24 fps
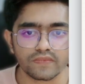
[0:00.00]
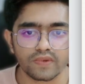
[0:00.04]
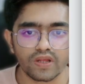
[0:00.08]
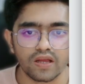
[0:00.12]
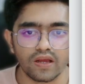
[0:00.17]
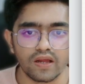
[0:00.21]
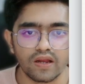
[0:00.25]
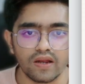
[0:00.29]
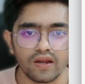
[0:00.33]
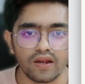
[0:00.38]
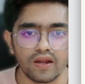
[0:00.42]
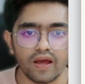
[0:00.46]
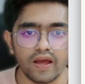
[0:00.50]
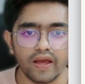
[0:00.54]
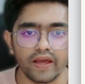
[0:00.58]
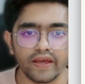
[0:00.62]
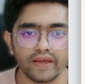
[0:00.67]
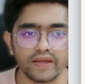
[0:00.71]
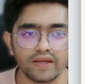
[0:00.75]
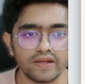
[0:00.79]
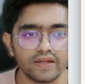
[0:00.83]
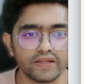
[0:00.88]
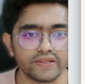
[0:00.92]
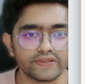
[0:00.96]

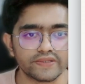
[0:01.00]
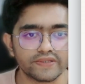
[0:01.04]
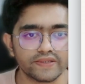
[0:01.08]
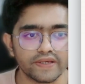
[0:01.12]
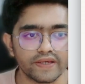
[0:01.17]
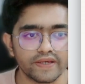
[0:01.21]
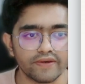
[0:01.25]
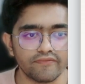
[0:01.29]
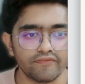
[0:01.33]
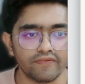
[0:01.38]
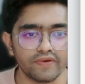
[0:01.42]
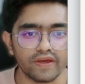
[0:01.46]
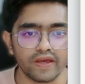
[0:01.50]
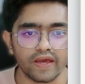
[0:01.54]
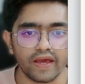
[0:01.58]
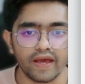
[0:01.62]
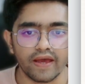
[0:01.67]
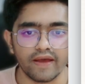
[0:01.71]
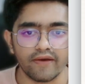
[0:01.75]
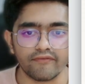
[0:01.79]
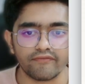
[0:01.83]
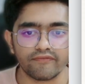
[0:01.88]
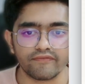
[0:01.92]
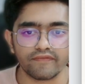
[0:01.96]
like let's say we
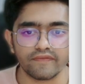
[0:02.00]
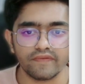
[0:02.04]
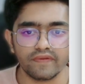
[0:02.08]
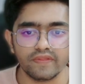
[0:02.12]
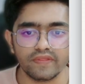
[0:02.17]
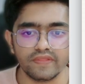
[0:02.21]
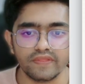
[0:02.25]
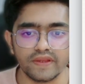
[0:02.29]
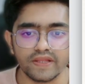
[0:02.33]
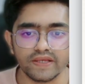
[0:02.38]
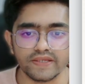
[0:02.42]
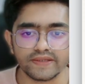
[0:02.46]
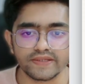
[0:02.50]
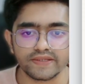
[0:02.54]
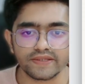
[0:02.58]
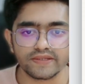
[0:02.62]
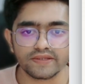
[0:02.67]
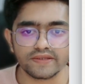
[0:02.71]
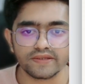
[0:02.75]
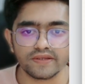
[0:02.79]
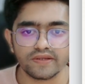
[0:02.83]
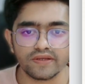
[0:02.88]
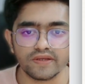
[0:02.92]
have this